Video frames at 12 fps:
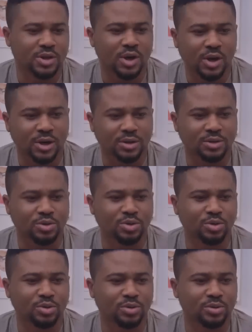is hard
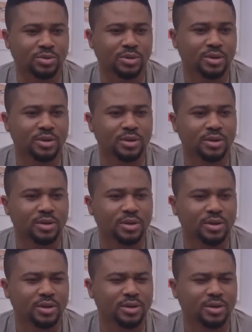to,
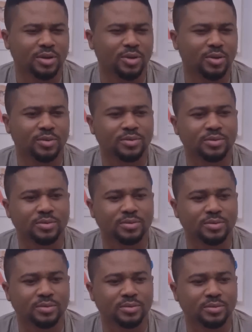you know,
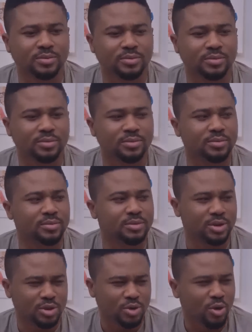
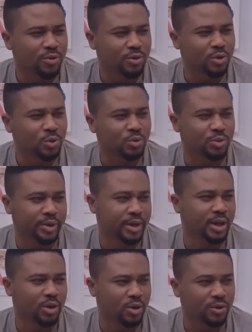discover who
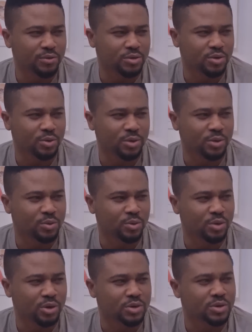really loves you and
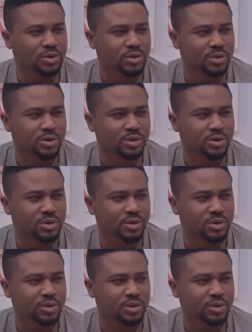who doesn't.